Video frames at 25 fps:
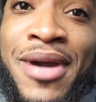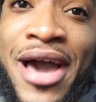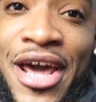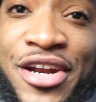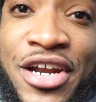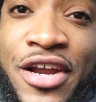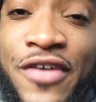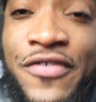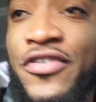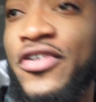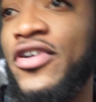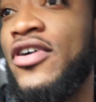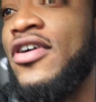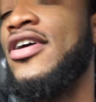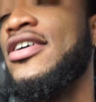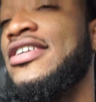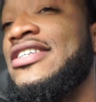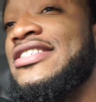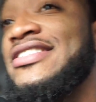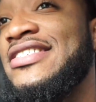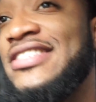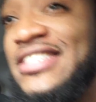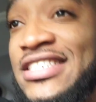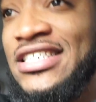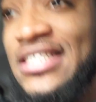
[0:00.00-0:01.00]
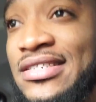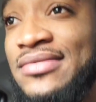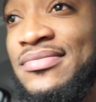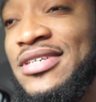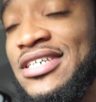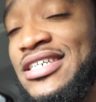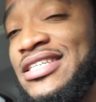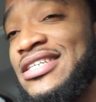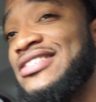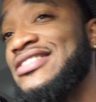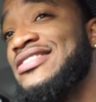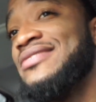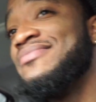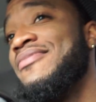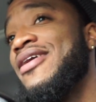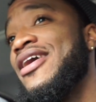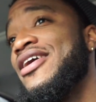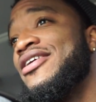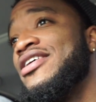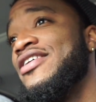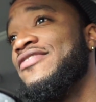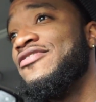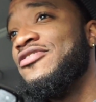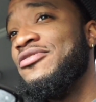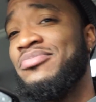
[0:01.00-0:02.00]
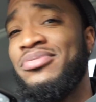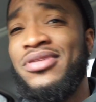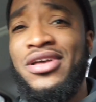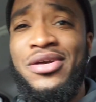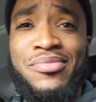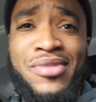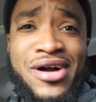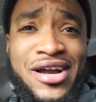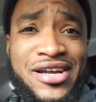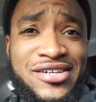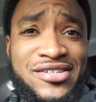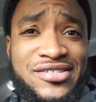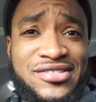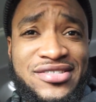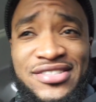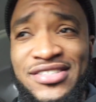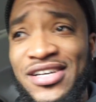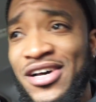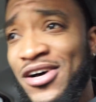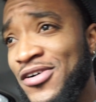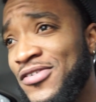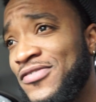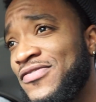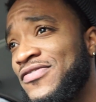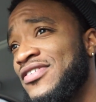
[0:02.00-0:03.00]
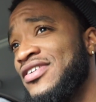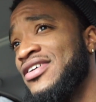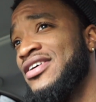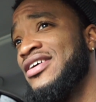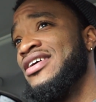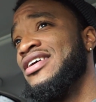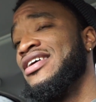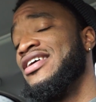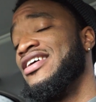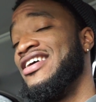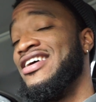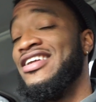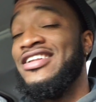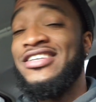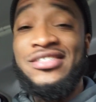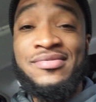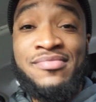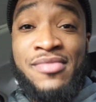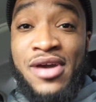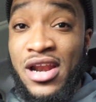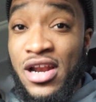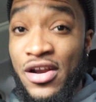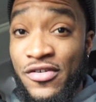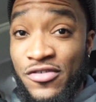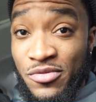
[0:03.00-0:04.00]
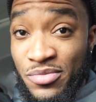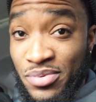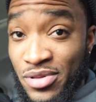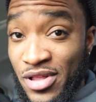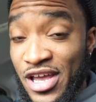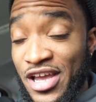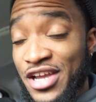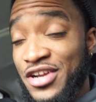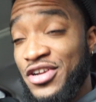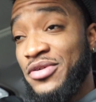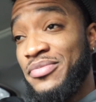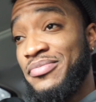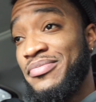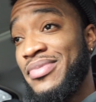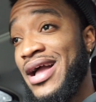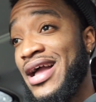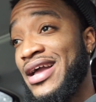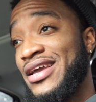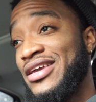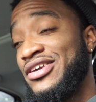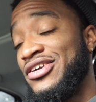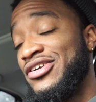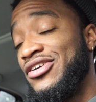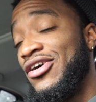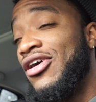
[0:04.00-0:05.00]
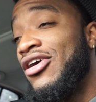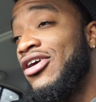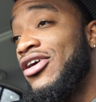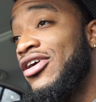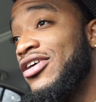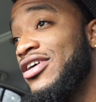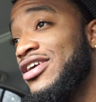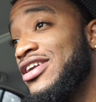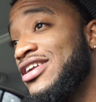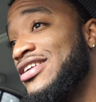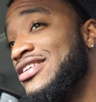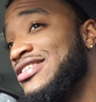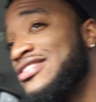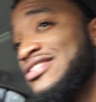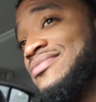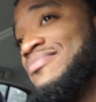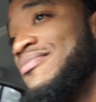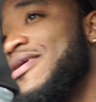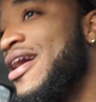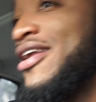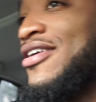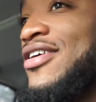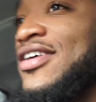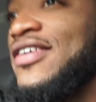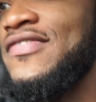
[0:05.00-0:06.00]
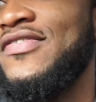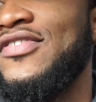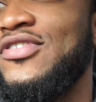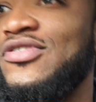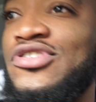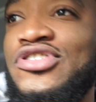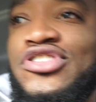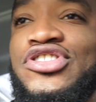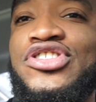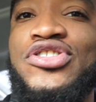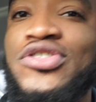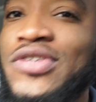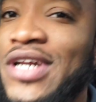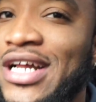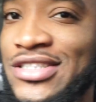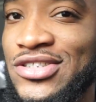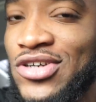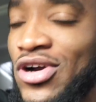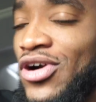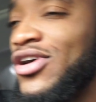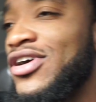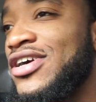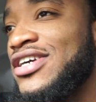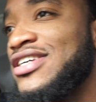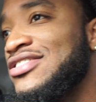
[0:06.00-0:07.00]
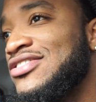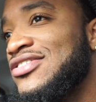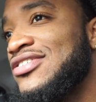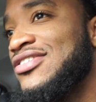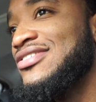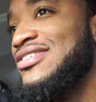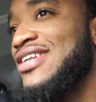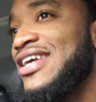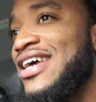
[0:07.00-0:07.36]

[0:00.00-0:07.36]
matter if you're on a team, it doesn't matter if you play by yourself, it doesn't matter if you play in your backyard, it doesn't matter if you just shoot at targets all